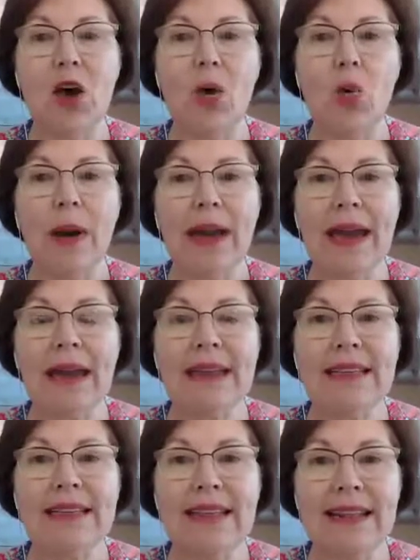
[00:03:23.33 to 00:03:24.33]
where it
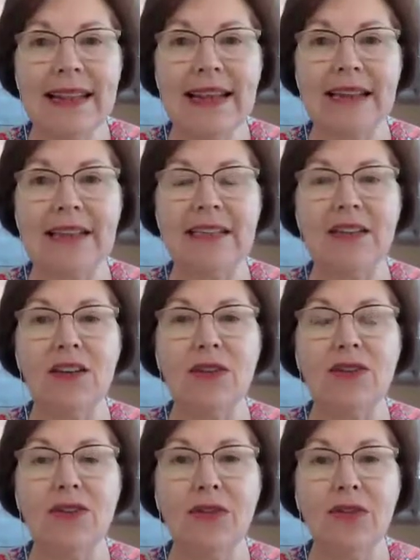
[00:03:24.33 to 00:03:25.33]
is linked
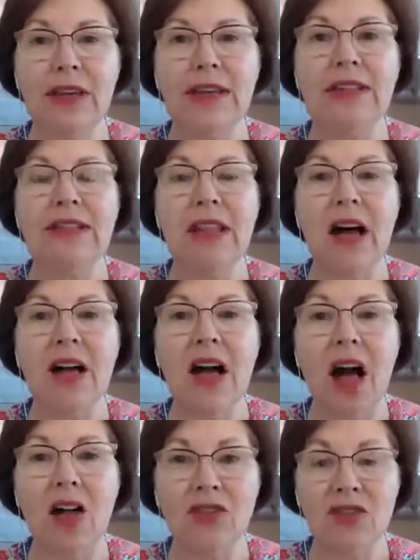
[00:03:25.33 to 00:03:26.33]
to things like
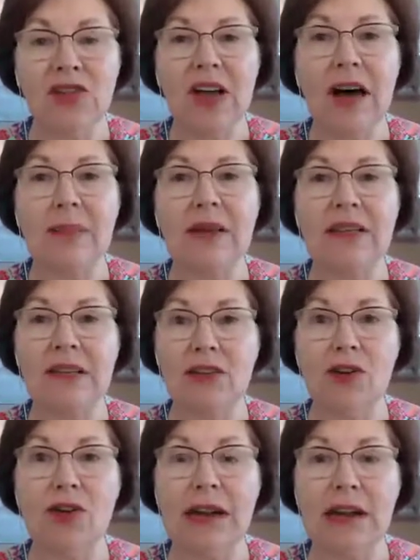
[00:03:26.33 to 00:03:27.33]
Alzheimer's and
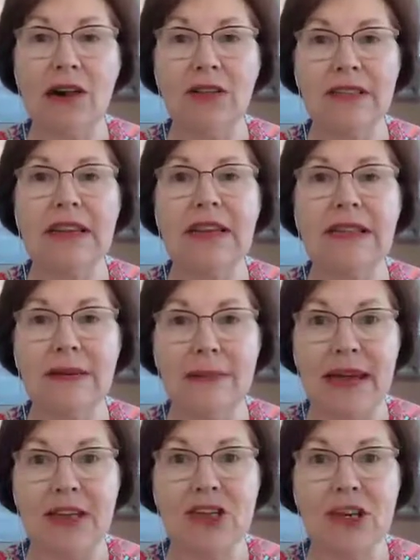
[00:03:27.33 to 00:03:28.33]
early onset
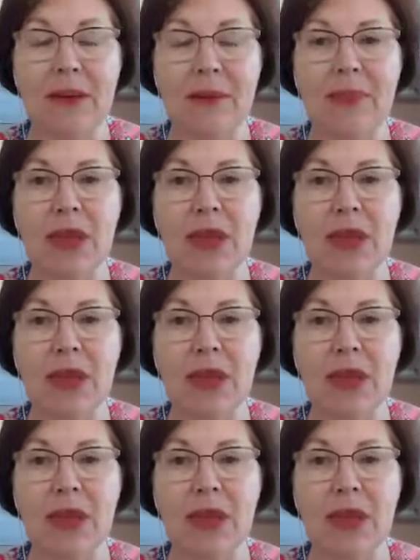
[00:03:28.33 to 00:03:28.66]
dementia,